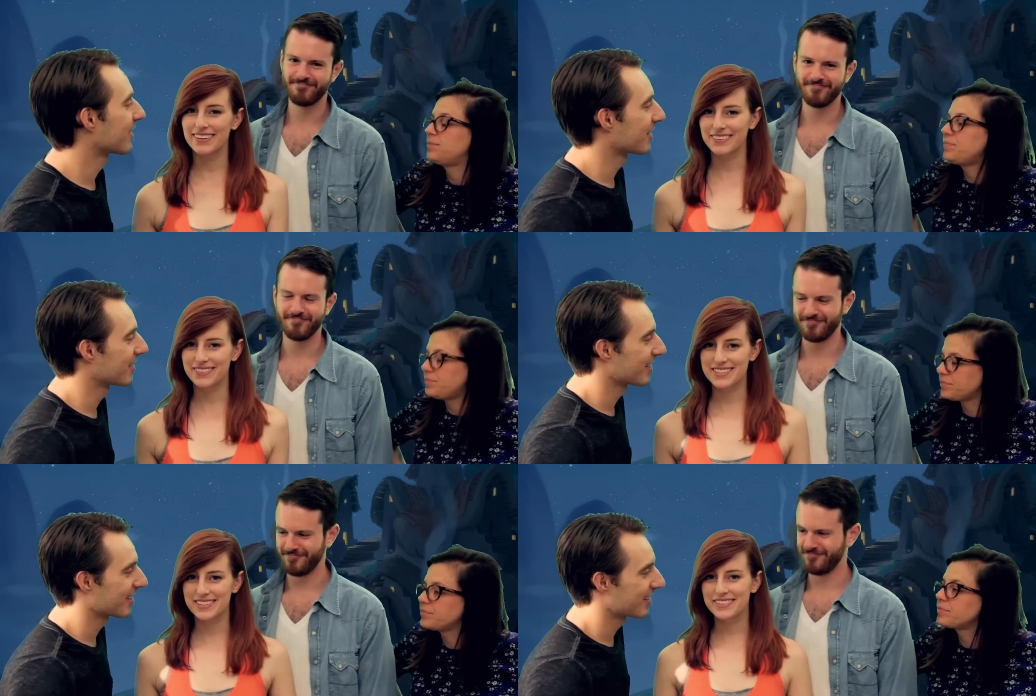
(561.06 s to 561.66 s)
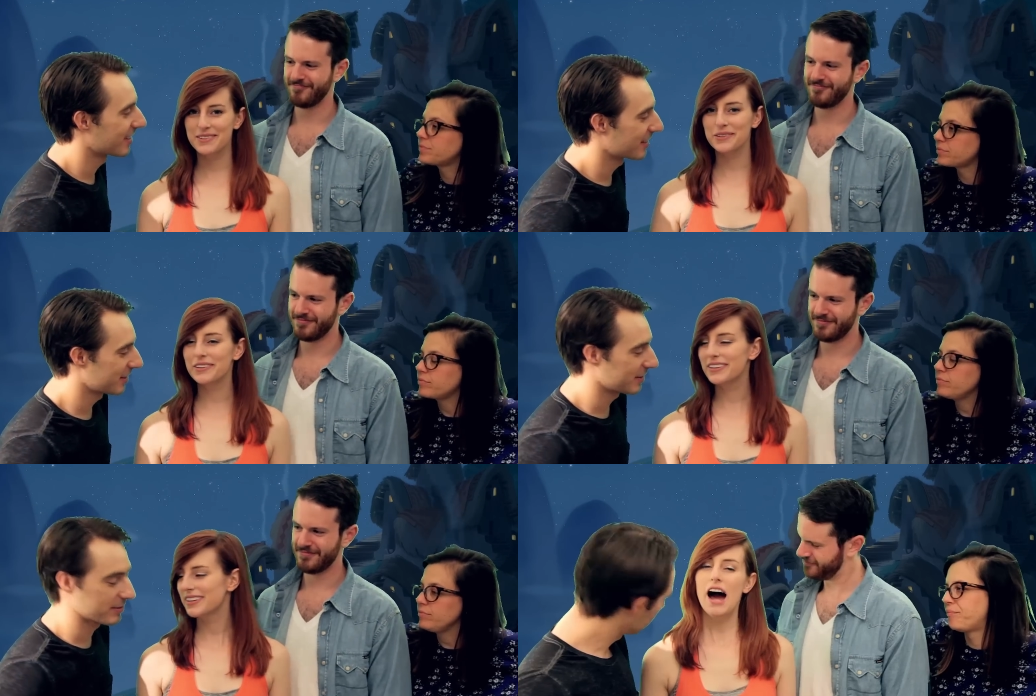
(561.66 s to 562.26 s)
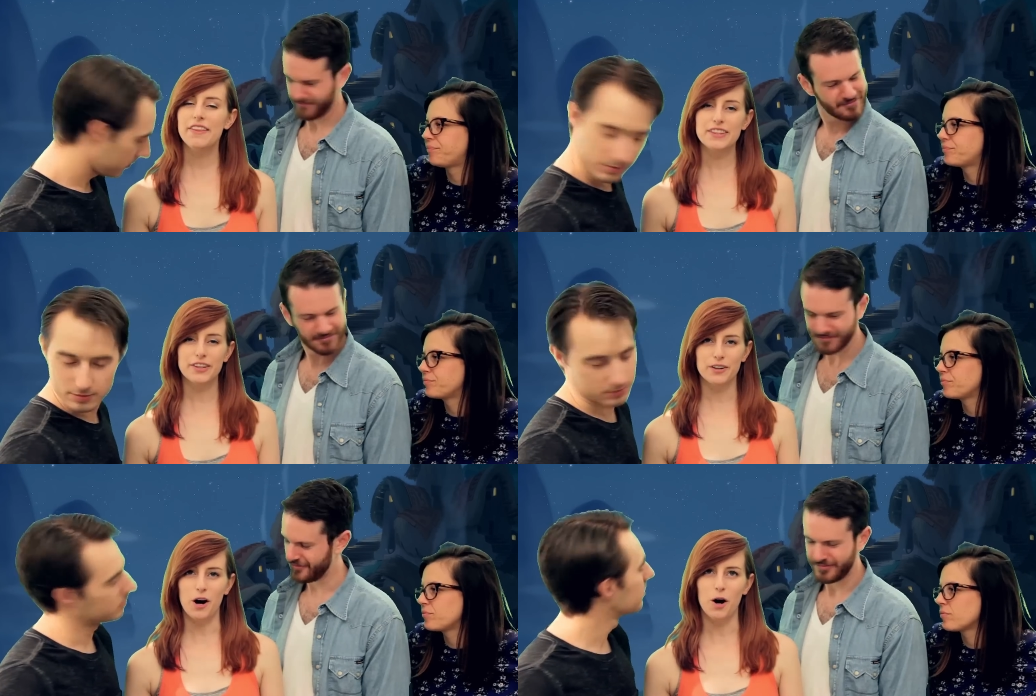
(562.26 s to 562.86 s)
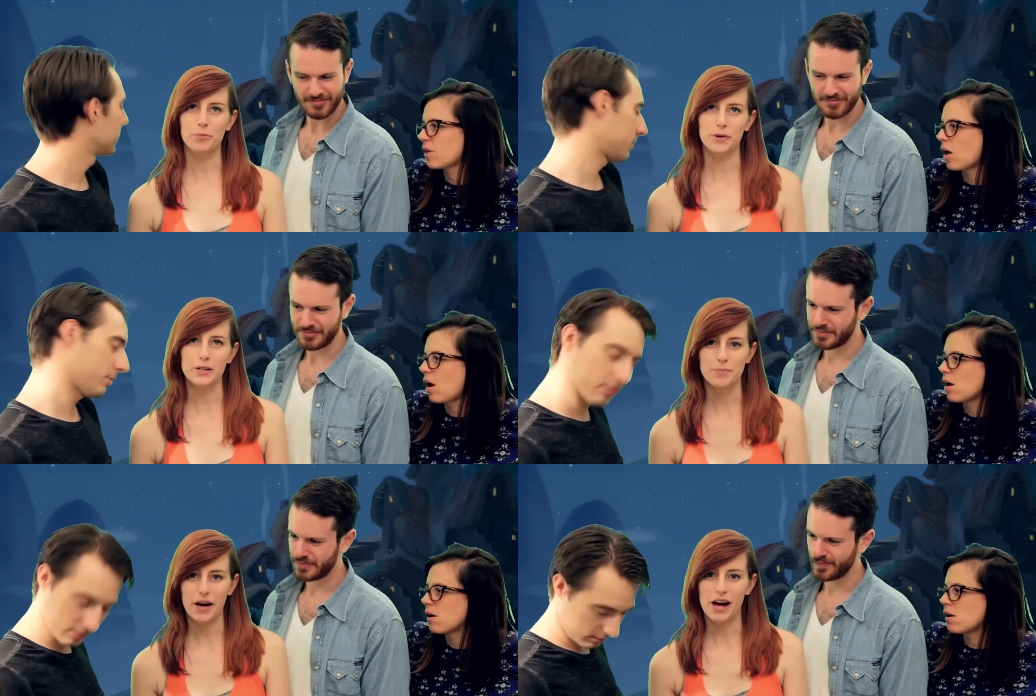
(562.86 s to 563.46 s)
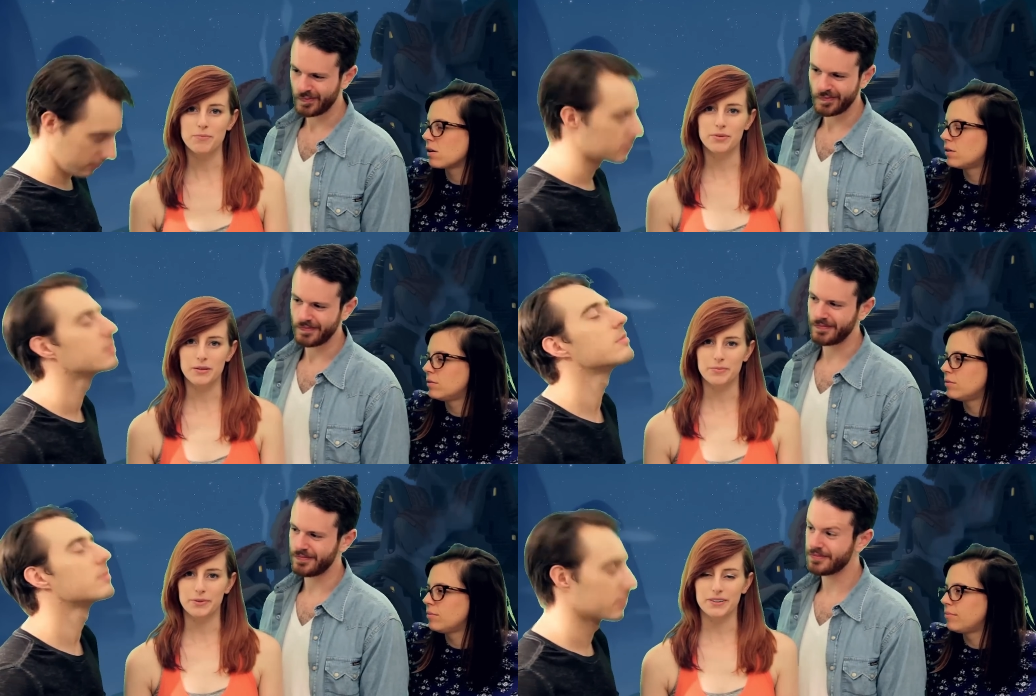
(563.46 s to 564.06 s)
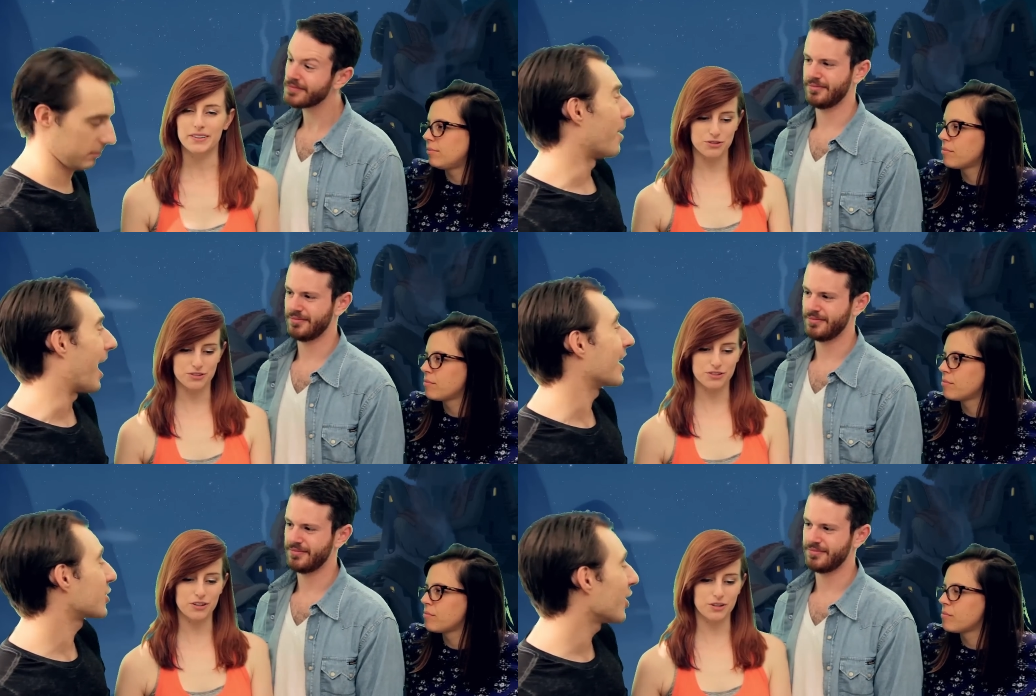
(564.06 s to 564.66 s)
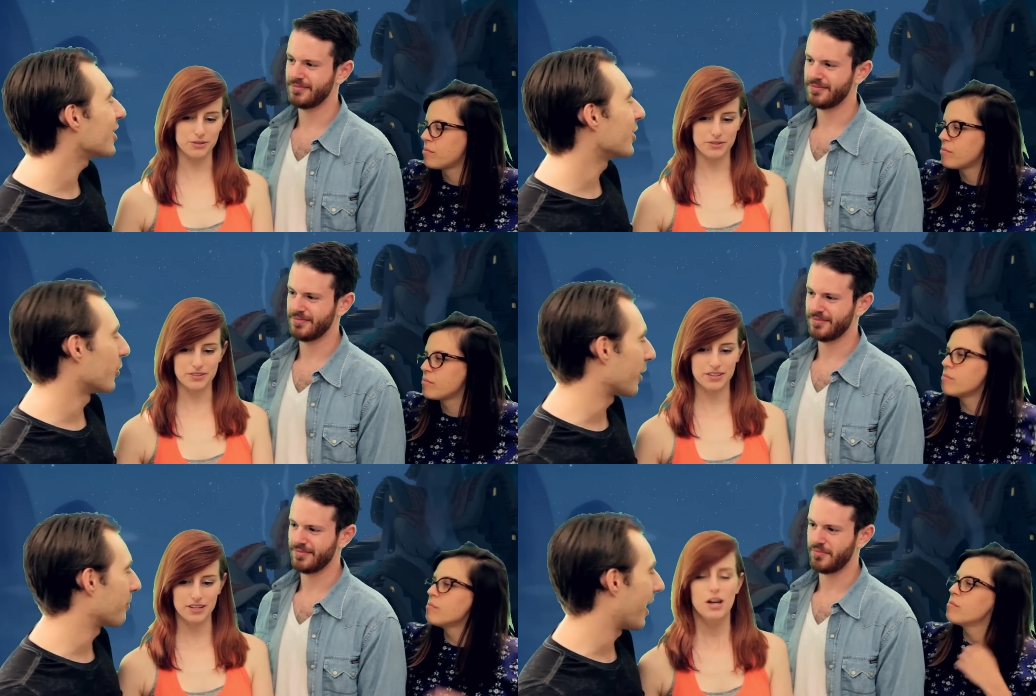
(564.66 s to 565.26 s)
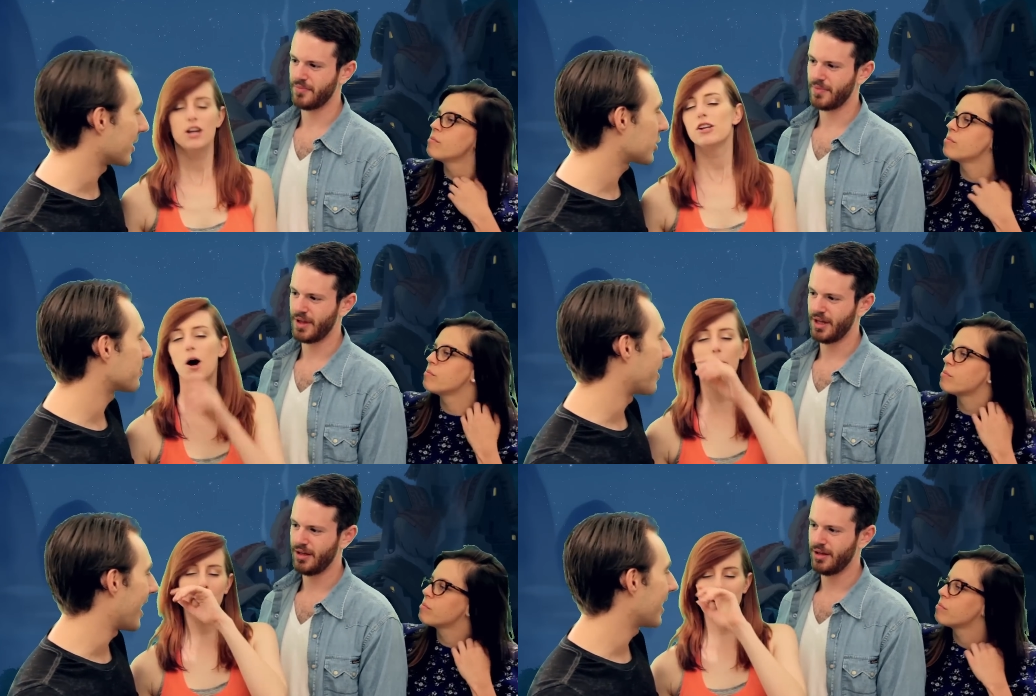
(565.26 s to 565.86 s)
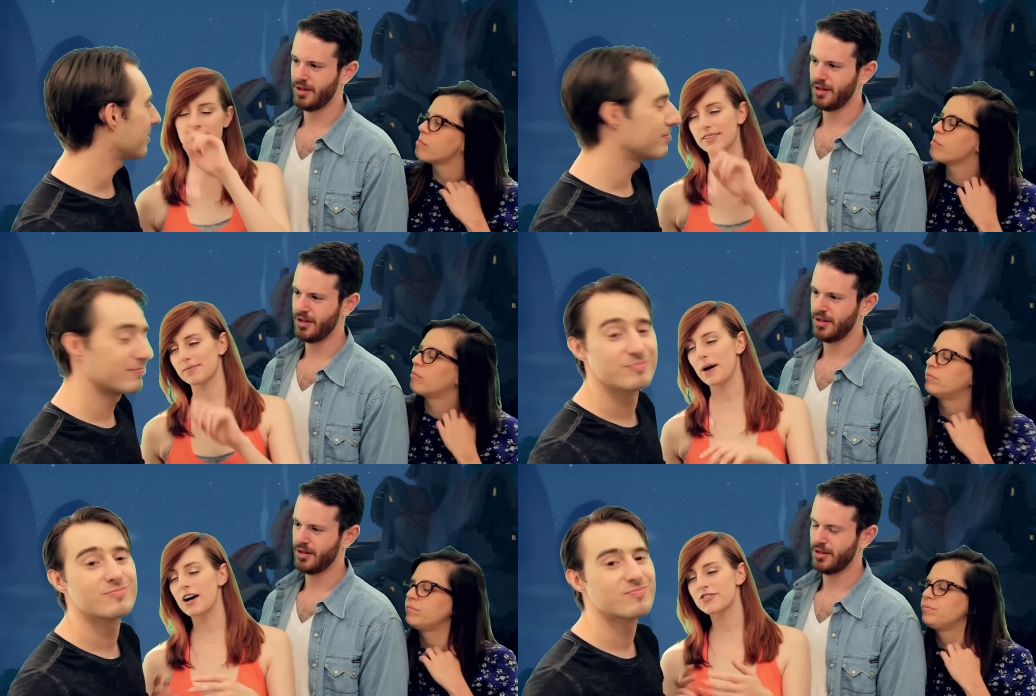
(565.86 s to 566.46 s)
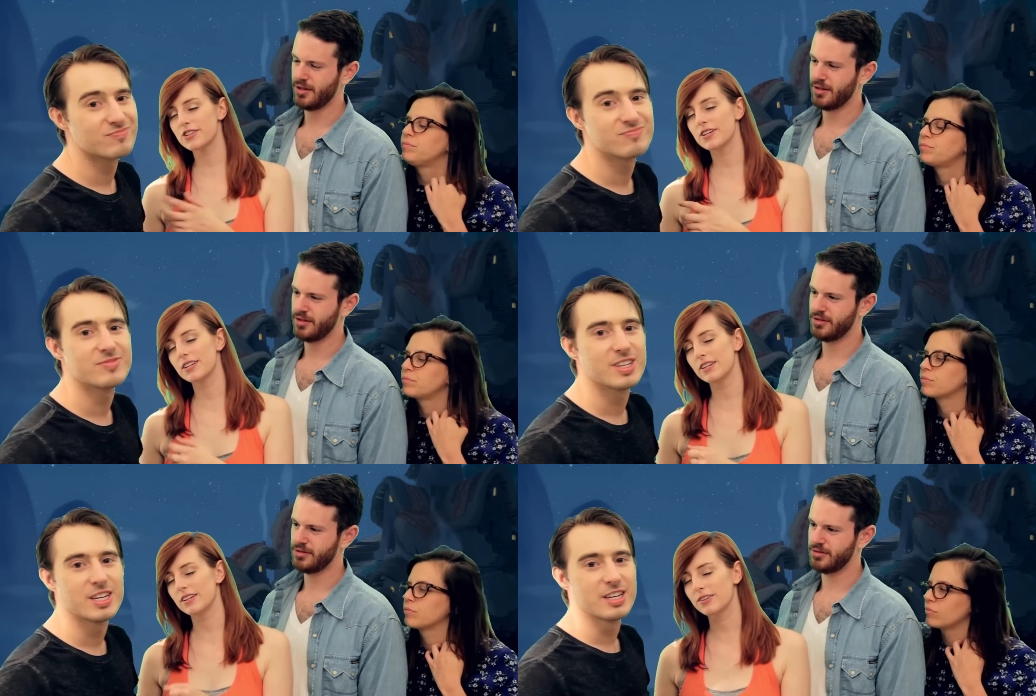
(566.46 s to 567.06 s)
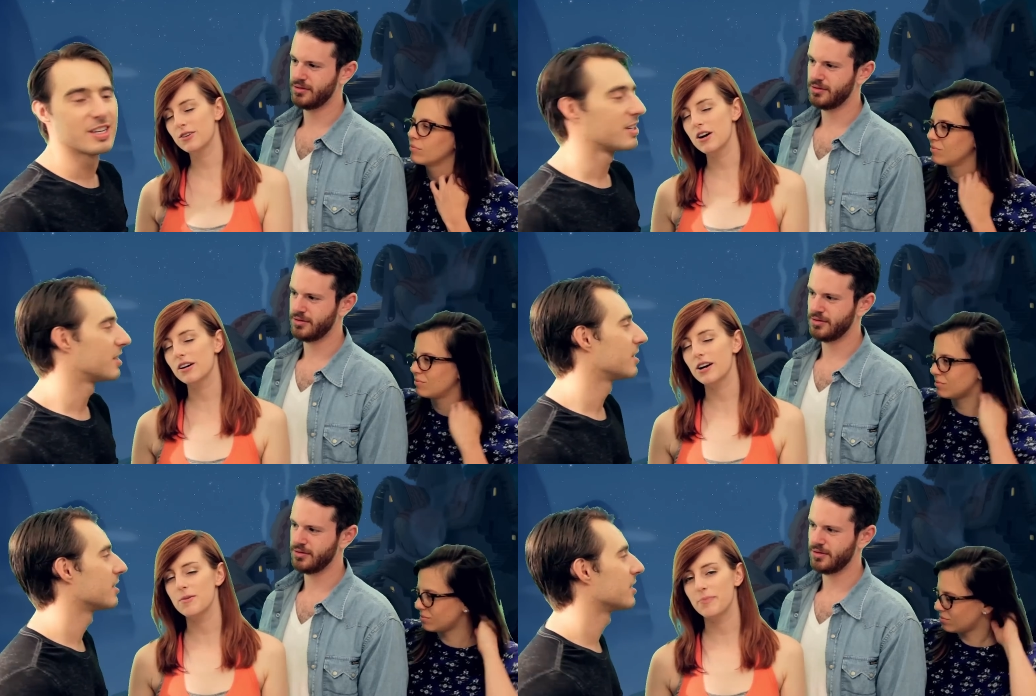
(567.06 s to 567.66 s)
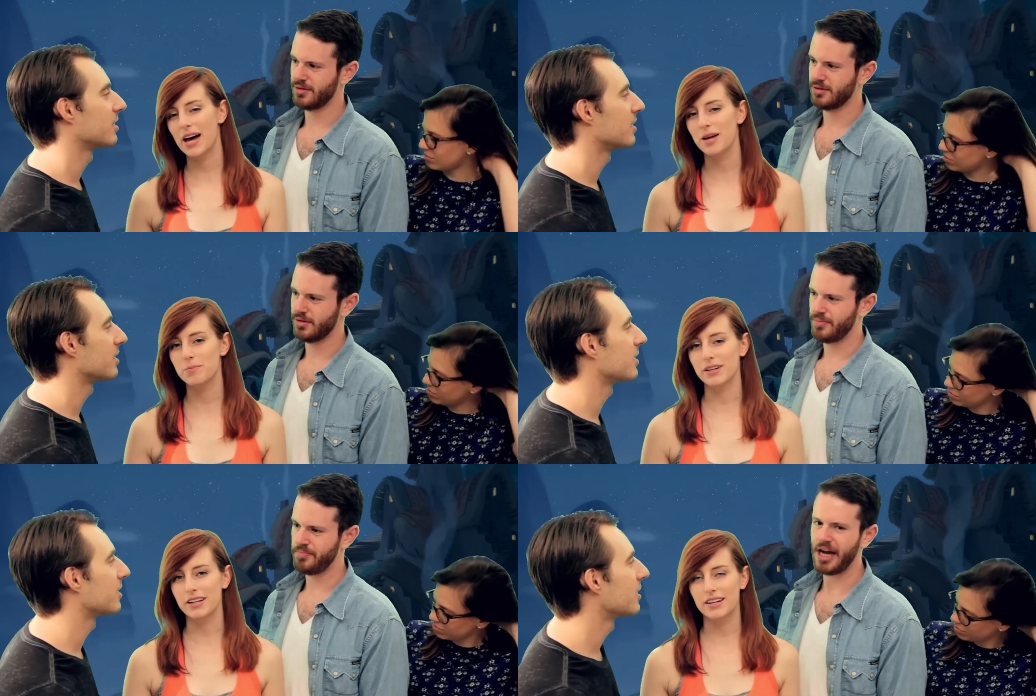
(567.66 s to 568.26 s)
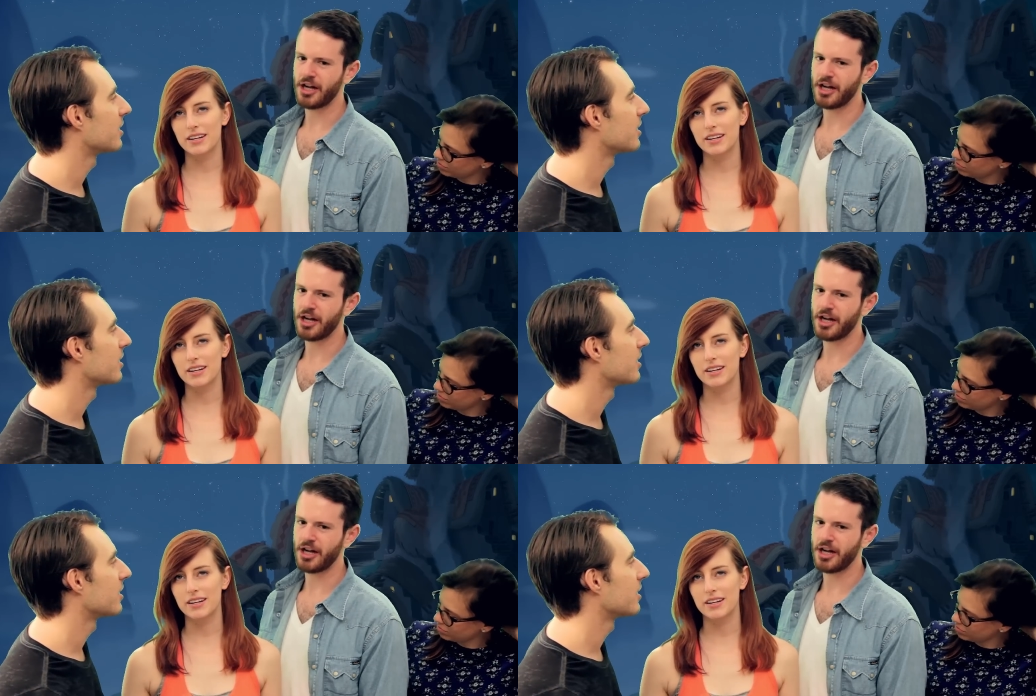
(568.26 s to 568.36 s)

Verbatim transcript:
Speaker 1: know, she's cool. I think they're all pretty bad people.
Speaker 2: Pacha? You think Pacha's
Speaker 1: no, bad? No, Pacha's, Pacha and Kronk aren't bad, but...